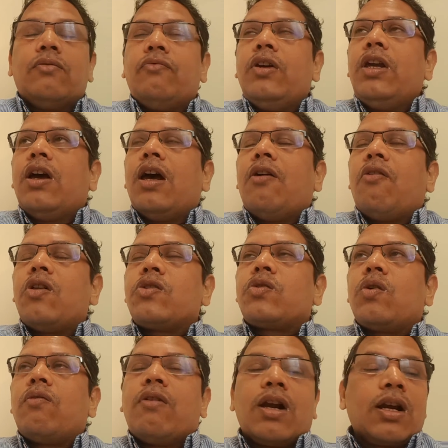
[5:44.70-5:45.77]
We have
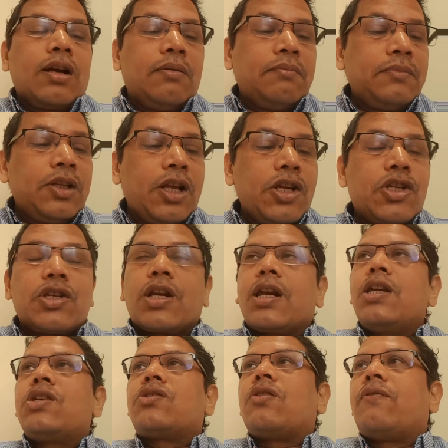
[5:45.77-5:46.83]
also overcome the
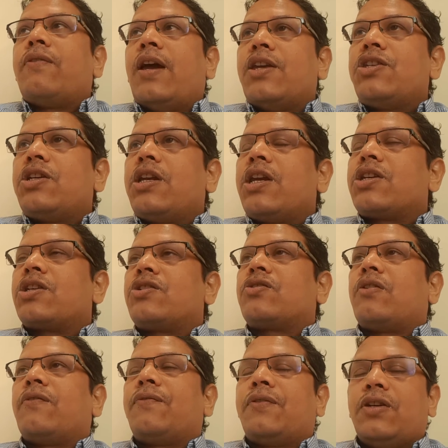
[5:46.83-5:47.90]
restraints of
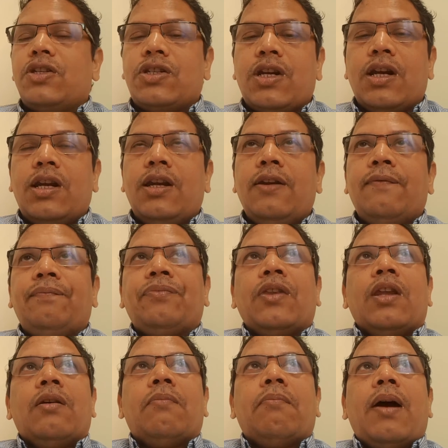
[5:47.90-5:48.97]
hesitations of history
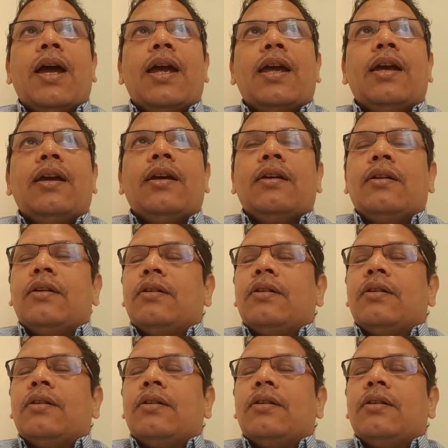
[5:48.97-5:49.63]
by